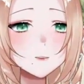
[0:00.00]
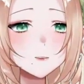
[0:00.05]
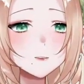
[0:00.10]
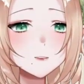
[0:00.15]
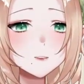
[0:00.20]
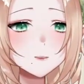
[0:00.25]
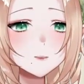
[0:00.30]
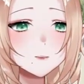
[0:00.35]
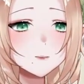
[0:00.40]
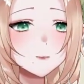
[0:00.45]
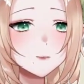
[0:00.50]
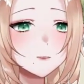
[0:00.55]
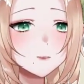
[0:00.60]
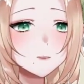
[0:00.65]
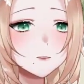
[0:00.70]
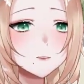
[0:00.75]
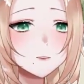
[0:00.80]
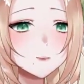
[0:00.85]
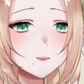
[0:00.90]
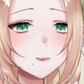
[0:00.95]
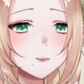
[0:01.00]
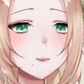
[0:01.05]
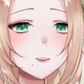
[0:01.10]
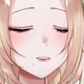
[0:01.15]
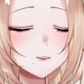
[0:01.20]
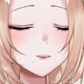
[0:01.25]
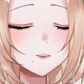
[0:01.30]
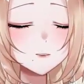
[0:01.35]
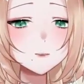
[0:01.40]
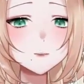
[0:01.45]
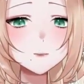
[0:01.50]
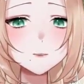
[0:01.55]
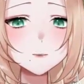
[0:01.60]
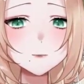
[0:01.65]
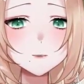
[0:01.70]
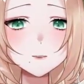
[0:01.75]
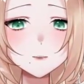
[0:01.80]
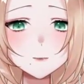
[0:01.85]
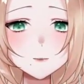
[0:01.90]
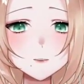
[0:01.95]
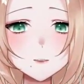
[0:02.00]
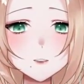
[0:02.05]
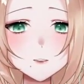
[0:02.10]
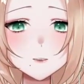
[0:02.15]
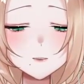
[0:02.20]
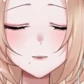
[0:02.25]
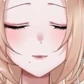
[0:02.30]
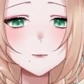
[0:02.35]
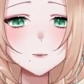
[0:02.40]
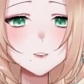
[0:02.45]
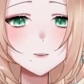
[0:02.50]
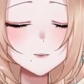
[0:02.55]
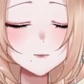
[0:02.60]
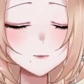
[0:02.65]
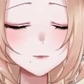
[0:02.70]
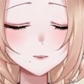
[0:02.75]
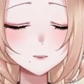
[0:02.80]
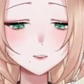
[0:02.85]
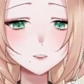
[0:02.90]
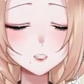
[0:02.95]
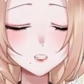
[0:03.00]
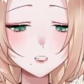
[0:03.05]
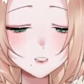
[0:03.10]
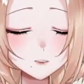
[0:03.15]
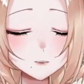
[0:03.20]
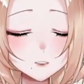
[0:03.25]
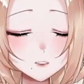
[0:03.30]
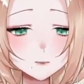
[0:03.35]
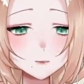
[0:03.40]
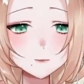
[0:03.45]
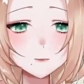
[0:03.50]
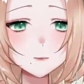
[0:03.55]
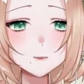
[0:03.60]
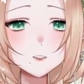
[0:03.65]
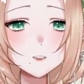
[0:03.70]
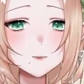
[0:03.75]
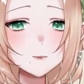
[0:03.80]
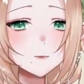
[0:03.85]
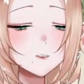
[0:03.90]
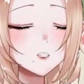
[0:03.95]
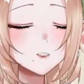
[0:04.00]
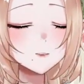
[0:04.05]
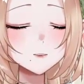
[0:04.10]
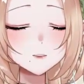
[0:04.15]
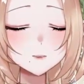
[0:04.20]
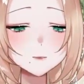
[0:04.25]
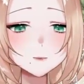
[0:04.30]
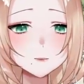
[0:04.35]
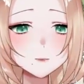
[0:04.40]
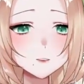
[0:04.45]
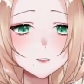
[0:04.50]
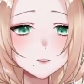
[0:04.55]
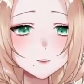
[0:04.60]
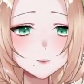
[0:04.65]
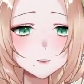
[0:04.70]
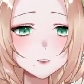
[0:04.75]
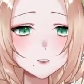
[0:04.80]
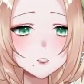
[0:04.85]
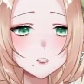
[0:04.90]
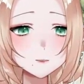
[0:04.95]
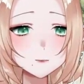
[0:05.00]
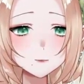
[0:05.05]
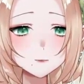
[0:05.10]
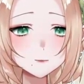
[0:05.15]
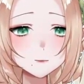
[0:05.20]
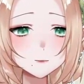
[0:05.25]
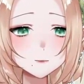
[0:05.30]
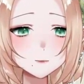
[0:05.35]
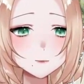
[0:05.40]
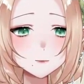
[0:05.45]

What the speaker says: you're not going to be using those bowls for long, then plastic bowls are good enough.